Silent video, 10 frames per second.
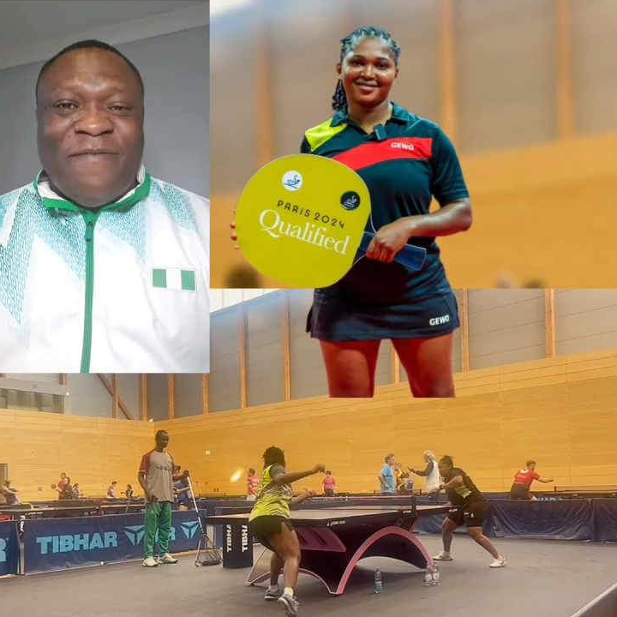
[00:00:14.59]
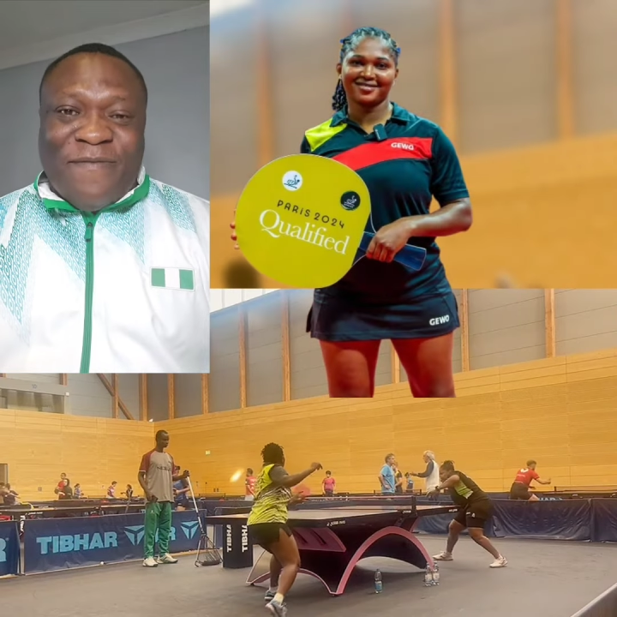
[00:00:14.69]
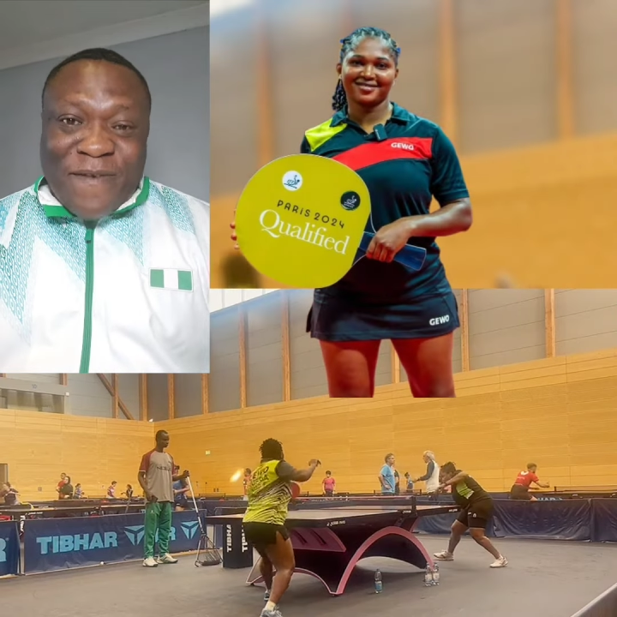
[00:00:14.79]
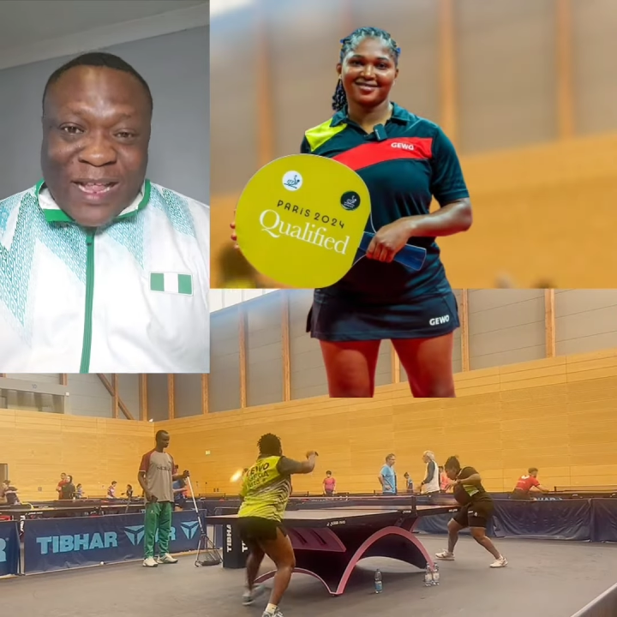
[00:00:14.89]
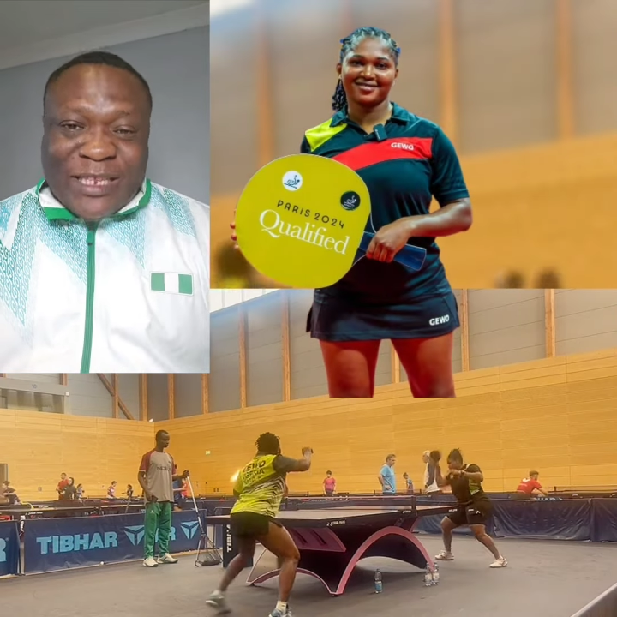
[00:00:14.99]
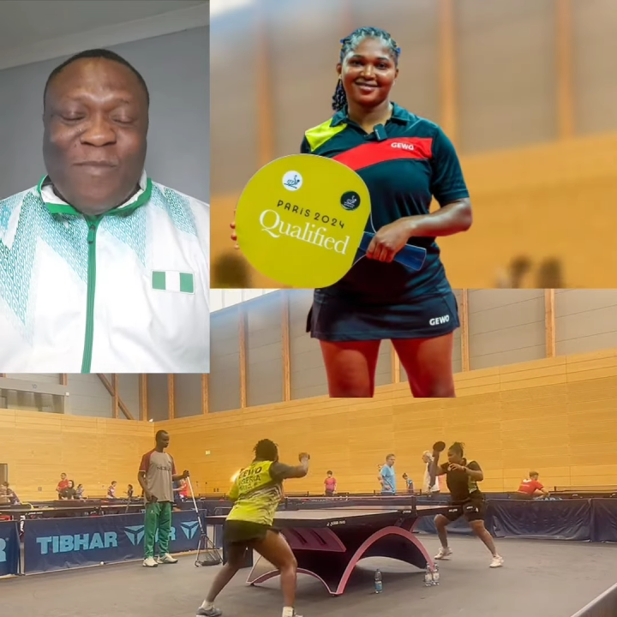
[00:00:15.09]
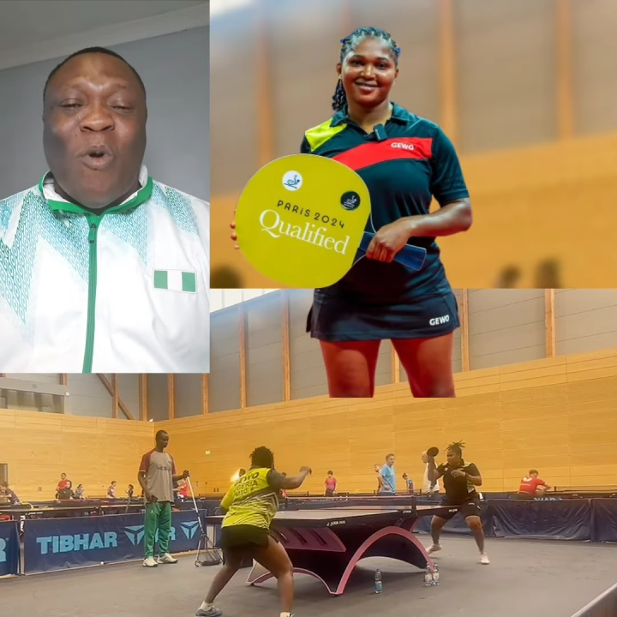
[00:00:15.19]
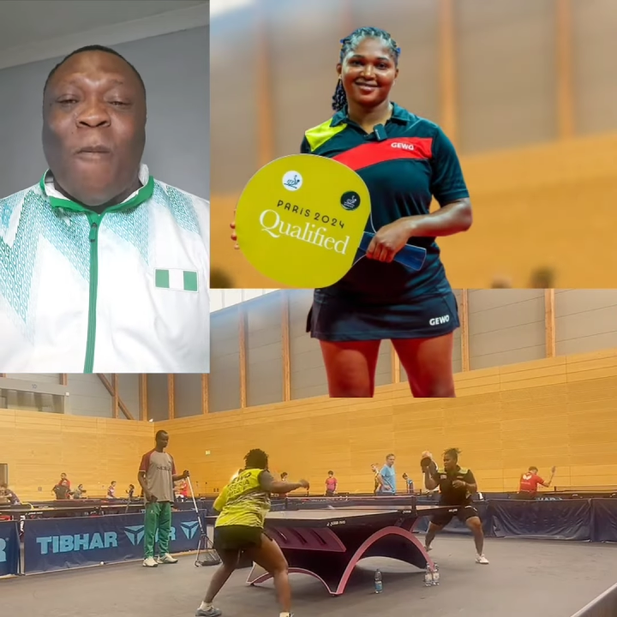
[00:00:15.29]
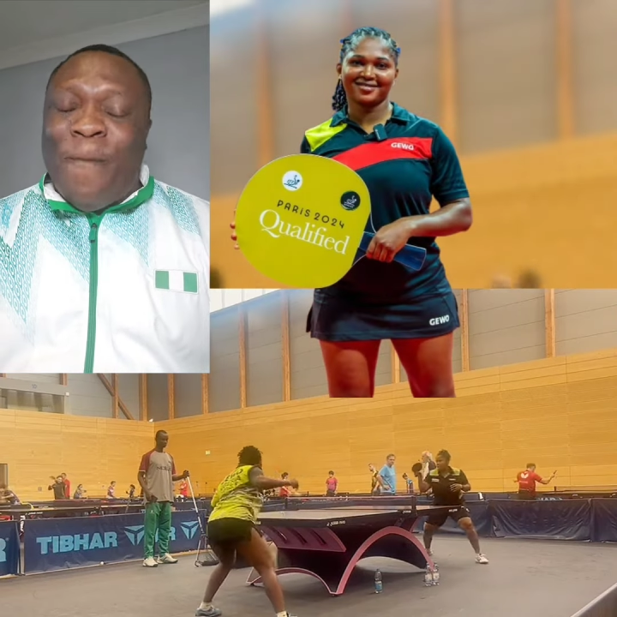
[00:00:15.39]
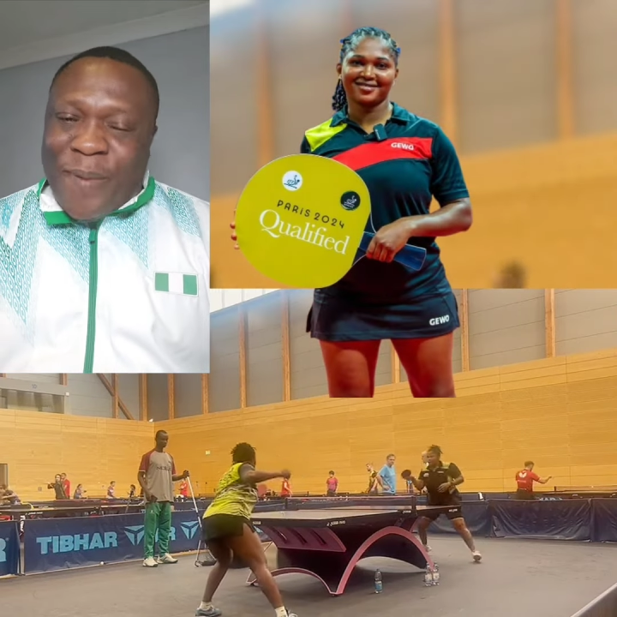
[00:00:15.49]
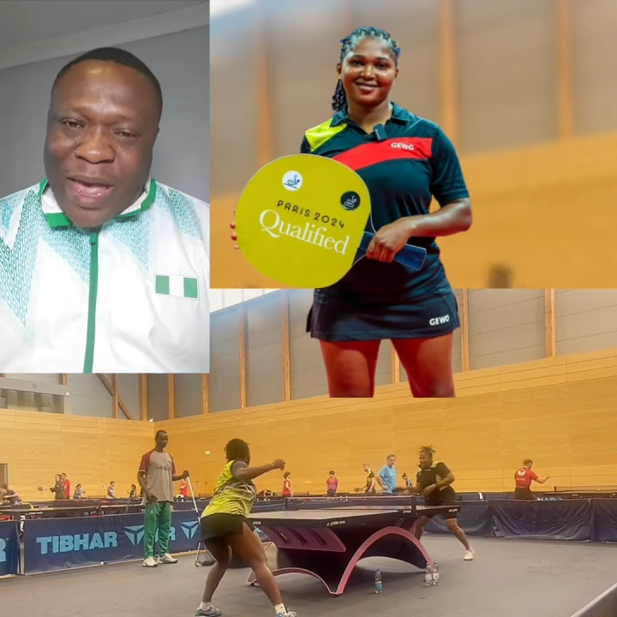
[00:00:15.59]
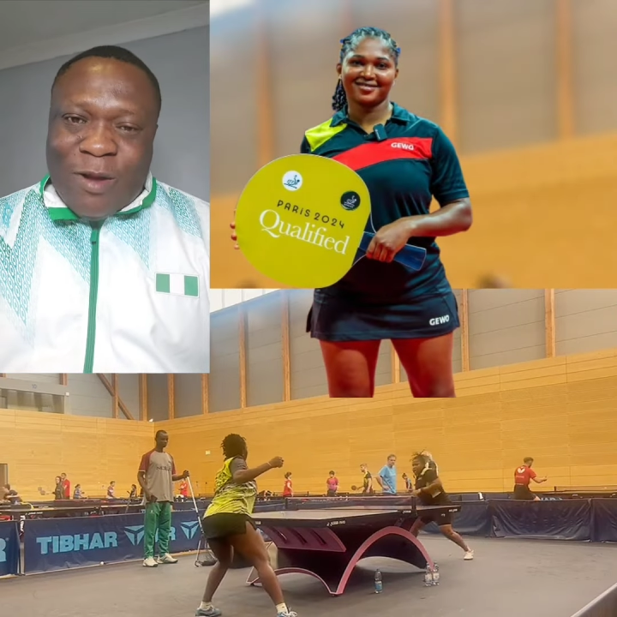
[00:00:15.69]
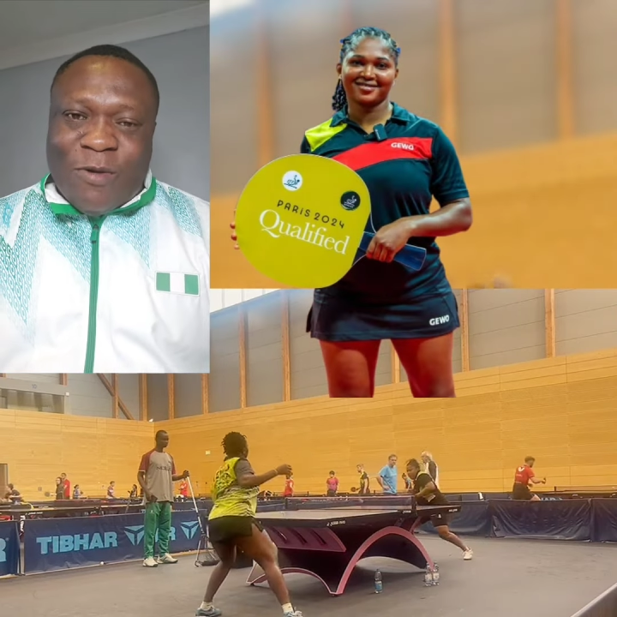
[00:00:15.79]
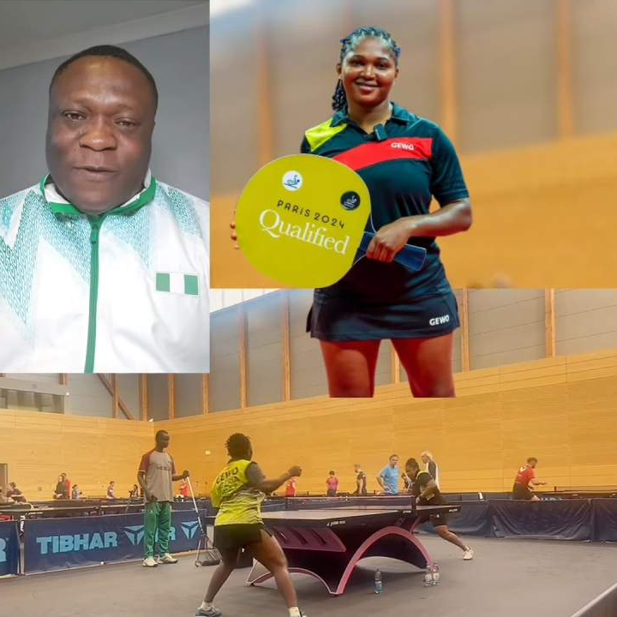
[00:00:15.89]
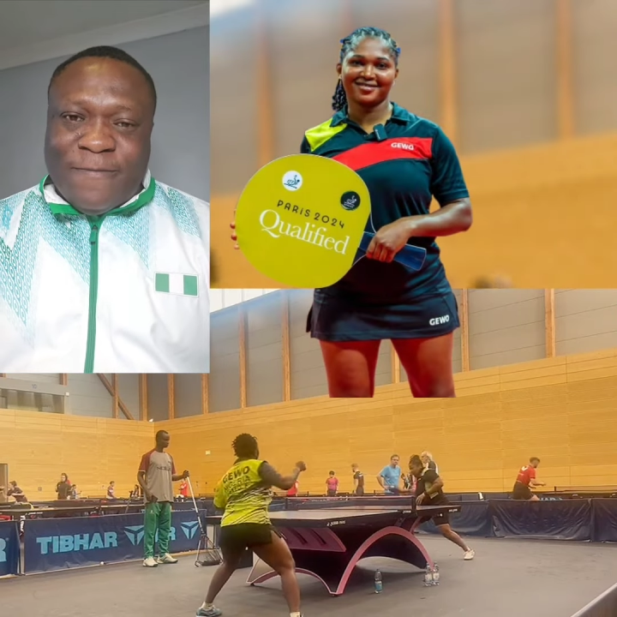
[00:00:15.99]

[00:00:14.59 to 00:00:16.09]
Fatimo Bello.